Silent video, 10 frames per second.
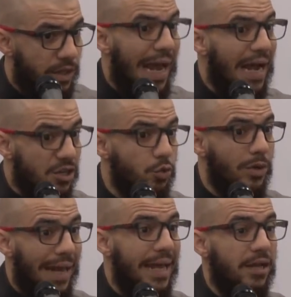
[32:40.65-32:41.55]
The
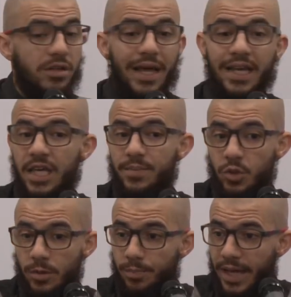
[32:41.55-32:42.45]
actual anchor that
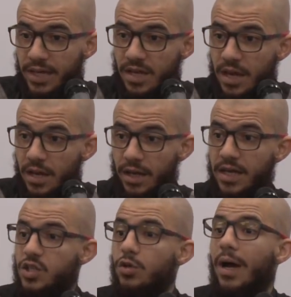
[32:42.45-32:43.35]
keeps you in place
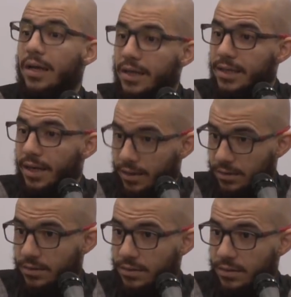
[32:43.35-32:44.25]
is your
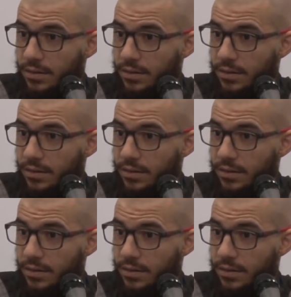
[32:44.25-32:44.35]
Aqeedah.